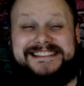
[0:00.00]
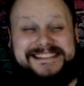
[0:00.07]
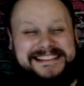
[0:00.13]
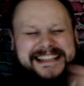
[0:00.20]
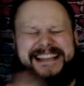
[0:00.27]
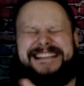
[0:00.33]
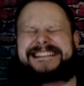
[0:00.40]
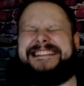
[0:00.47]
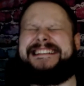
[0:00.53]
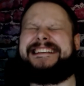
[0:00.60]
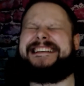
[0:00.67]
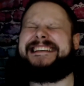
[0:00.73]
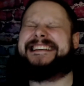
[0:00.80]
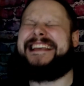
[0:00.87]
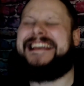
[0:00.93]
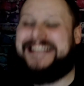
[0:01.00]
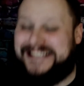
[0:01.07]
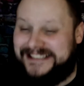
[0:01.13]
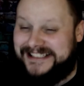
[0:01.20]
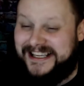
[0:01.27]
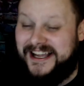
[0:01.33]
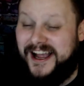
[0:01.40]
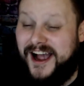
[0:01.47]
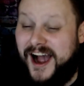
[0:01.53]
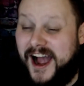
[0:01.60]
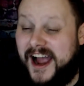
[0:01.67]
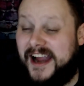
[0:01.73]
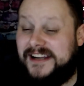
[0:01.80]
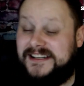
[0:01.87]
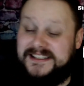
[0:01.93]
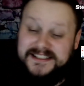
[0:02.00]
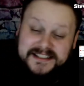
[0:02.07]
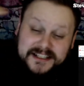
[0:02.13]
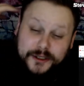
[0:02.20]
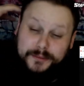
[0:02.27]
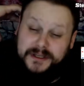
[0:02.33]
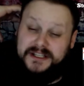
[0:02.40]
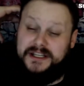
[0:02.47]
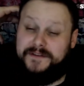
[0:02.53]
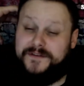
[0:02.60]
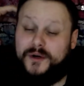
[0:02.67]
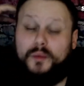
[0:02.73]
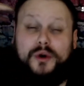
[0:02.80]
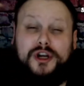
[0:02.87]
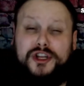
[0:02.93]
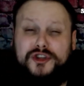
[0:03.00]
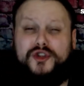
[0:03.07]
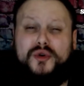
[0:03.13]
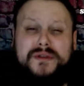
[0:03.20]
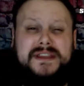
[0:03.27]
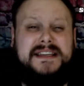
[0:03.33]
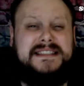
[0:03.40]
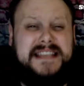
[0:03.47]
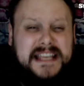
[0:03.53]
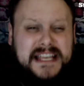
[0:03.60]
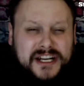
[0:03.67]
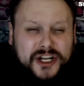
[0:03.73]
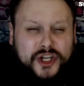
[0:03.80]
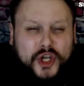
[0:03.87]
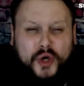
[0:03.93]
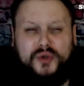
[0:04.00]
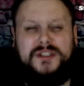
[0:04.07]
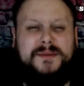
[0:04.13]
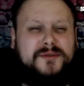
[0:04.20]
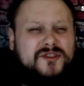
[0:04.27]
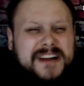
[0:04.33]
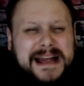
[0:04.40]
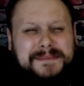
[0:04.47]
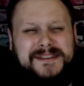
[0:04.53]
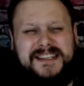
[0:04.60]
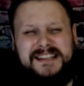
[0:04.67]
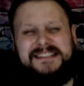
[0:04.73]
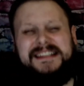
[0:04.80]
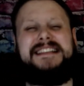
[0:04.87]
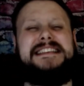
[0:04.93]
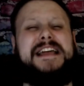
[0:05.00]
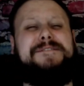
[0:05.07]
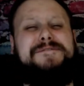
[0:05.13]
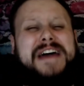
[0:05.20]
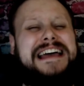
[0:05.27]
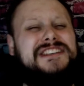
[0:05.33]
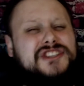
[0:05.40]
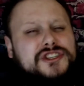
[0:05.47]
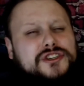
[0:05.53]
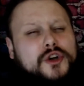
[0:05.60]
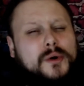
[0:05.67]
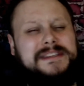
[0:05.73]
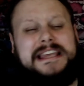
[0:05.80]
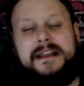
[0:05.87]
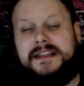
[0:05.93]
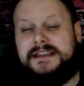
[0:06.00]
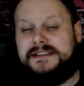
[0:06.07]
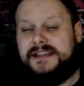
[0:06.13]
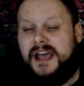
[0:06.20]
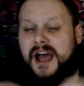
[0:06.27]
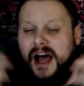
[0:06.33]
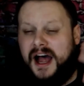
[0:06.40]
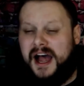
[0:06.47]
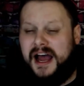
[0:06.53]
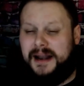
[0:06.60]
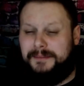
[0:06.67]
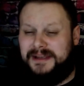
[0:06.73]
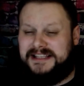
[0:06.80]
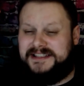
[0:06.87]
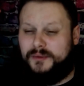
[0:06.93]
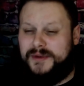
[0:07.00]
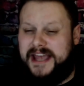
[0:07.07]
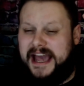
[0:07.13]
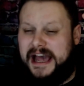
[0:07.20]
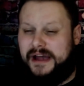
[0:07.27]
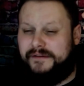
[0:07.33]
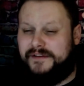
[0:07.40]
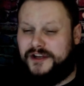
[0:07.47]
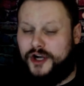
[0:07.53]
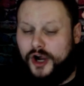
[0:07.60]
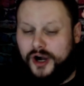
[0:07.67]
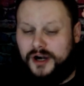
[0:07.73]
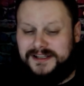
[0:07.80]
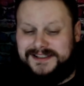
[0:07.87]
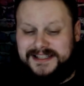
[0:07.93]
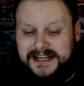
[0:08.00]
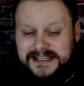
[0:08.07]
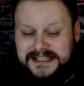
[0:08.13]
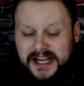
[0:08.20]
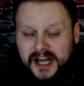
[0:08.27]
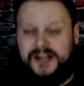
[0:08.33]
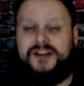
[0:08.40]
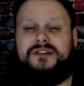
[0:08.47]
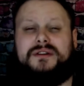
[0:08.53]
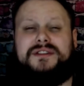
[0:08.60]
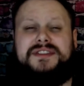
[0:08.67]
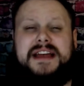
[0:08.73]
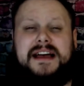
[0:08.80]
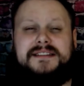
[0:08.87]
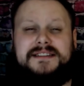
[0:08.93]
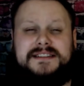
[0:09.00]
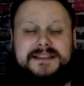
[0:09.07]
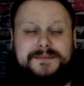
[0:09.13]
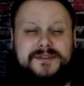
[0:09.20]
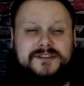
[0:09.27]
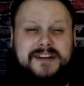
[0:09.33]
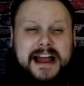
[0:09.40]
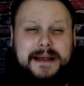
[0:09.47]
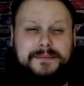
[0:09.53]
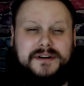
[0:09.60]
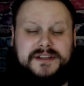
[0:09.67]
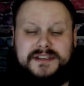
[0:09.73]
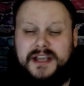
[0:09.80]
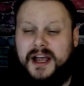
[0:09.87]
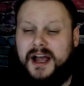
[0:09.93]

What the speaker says: Let's get it. Alright, this is a little bit different. We're going to do this in a Go Subscribe Sunday type fashion. You know what that is. It means that we have an artist that has under 1,000 subscribers.